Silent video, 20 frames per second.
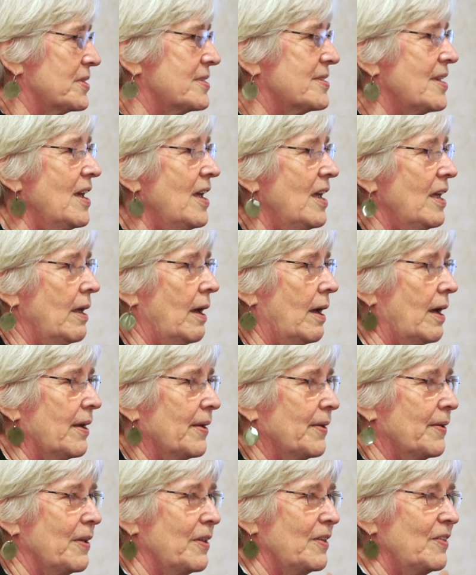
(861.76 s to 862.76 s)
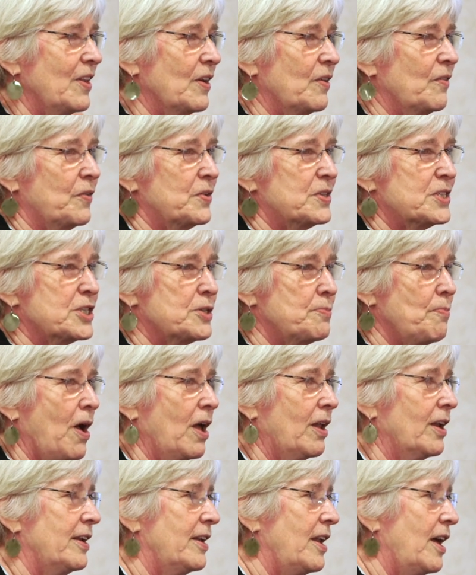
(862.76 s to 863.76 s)
was, uh, it was
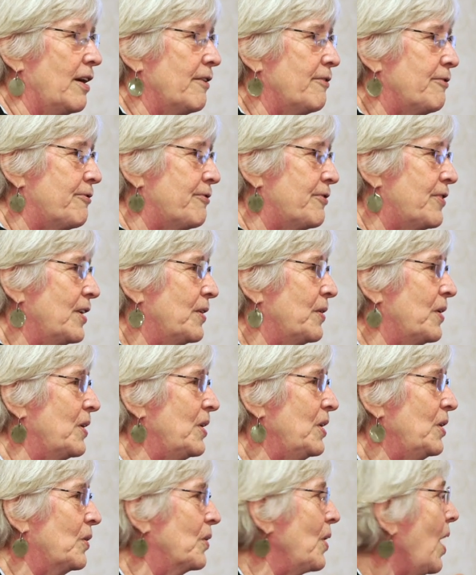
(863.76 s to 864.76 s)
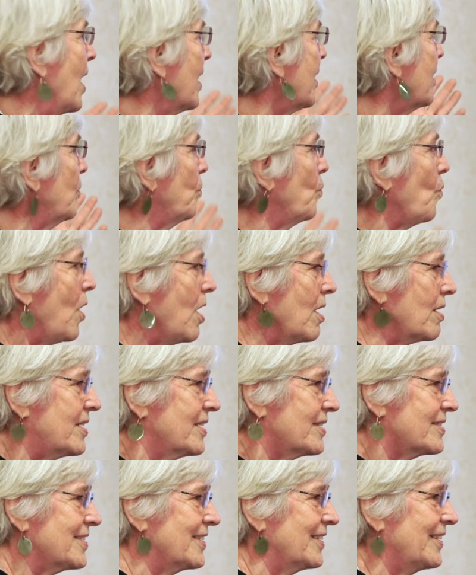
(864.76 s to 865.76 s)
small enough that you know, I can walk
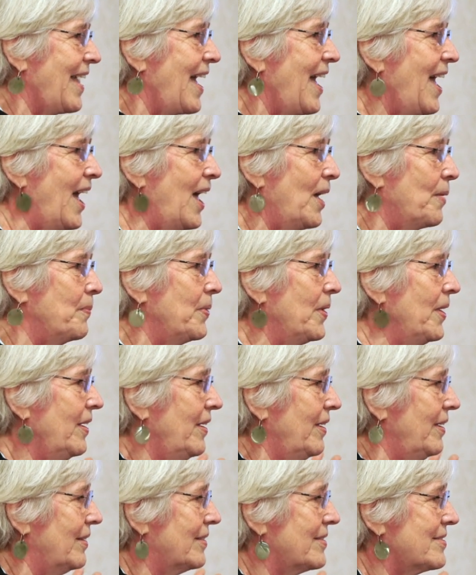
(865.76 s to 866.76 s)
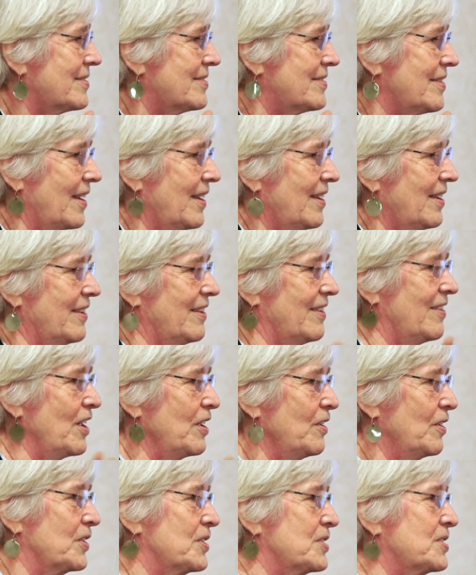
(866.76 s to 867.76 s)
into lab. It's, uh,
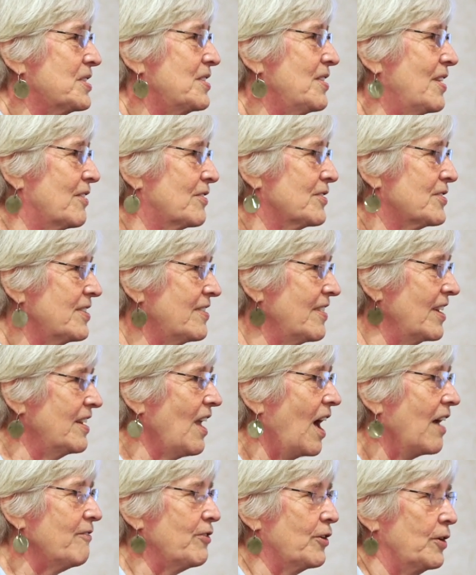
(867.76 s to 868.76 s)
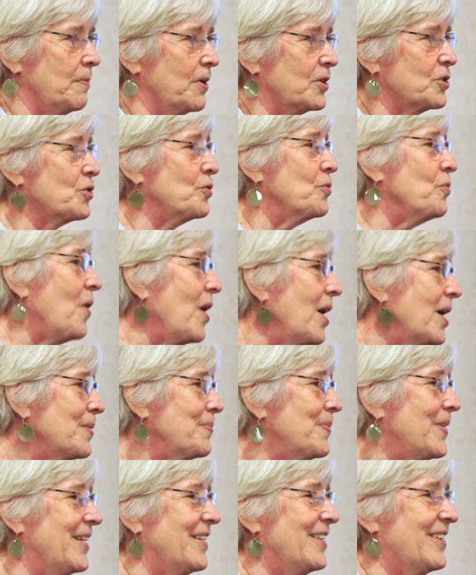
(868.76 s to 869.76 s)
it's, there's not very much
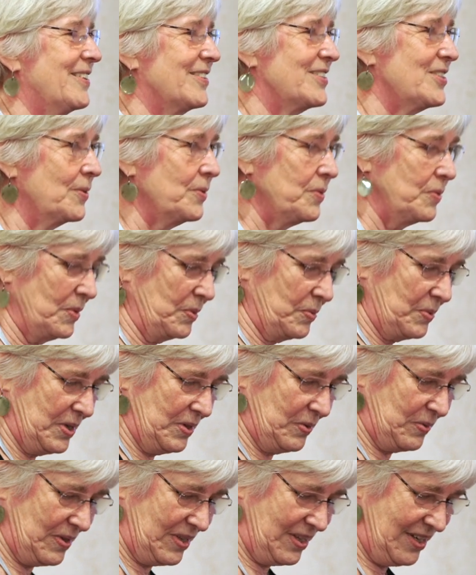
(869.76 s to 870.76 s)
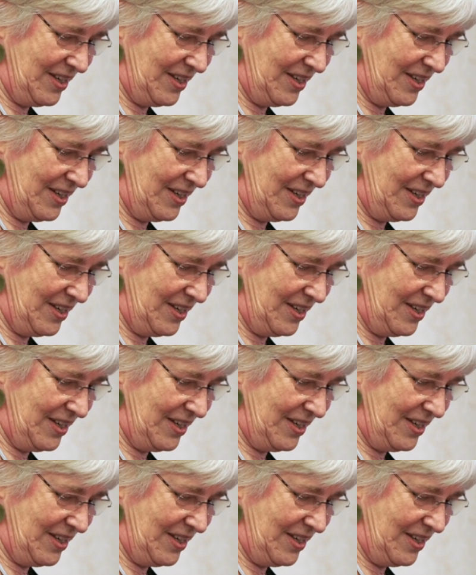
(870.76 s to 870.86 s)
crime there, so it, it,